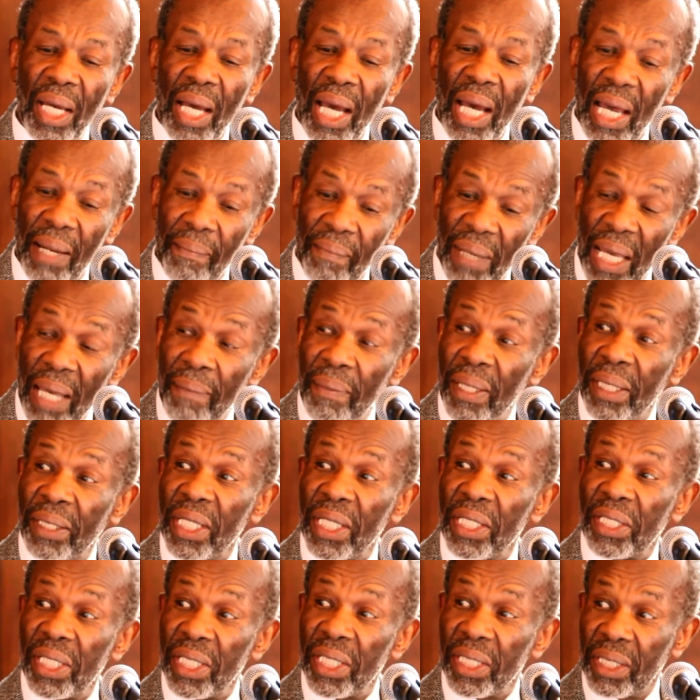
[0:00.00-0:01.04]
And maybe
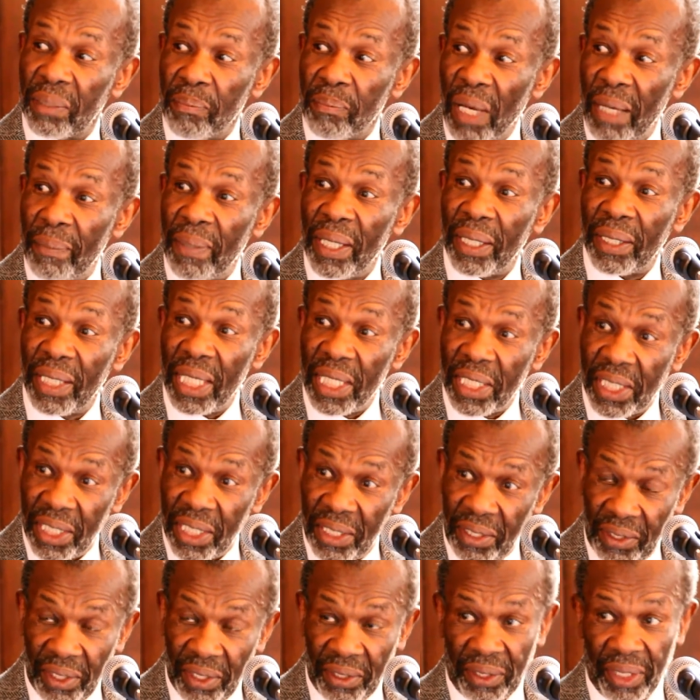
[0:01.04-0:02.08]
this is
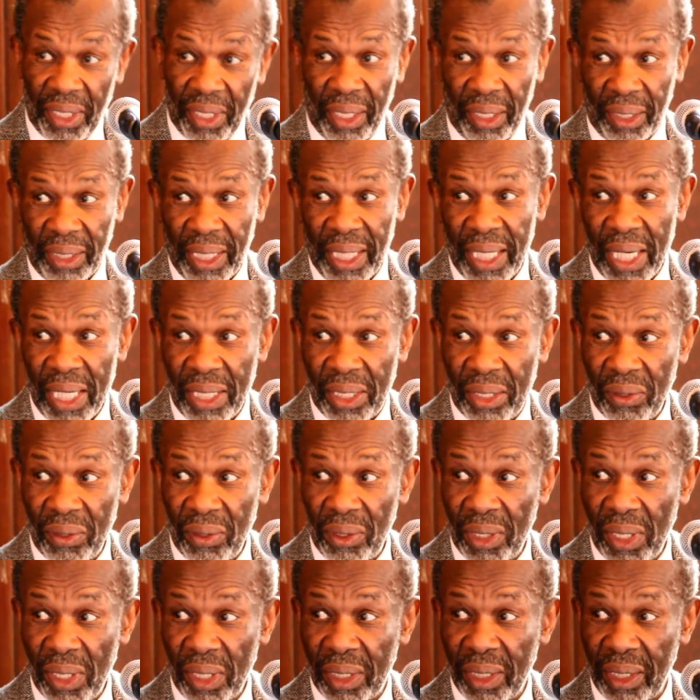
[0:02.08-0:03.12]
the thing that I told
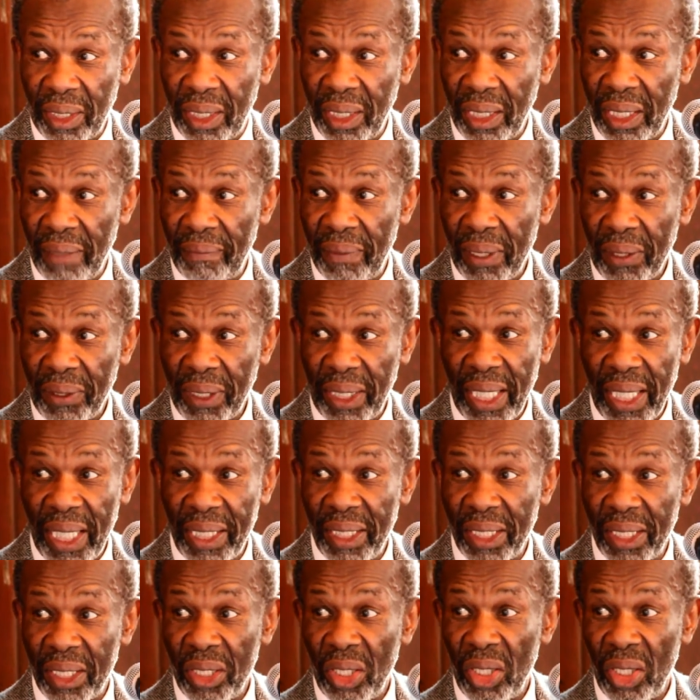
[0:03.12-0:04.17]
Dr. King about that I
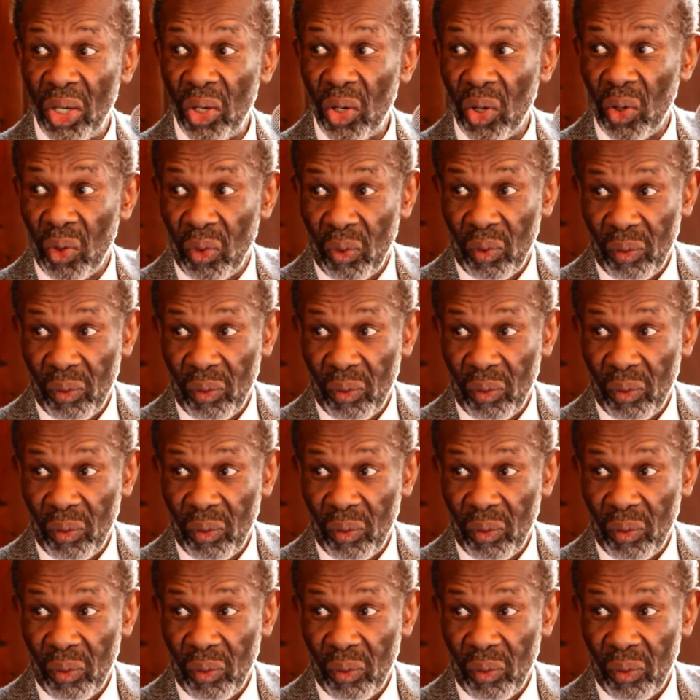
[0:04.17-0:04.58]
didn't know.